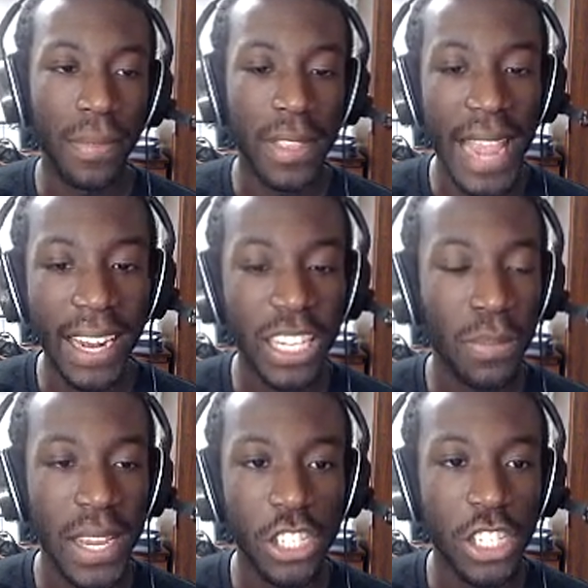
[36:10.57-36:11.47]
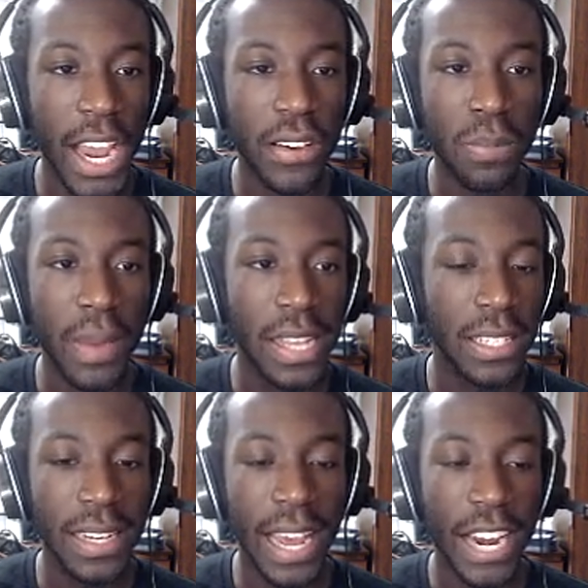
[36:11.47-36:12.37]
Now this Mian Shao is
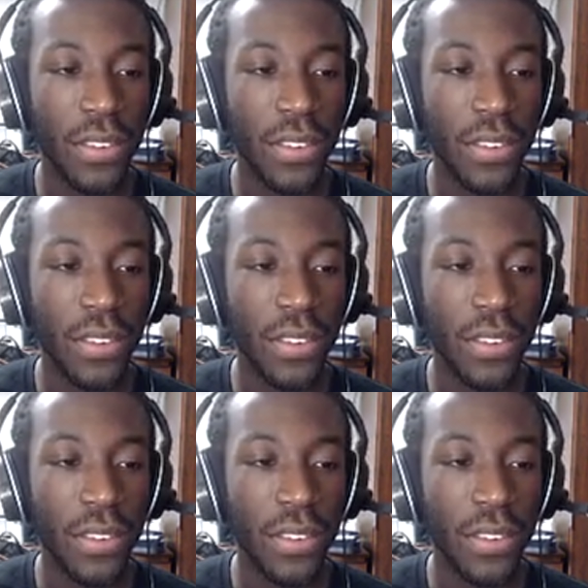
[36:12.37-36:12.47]
basically not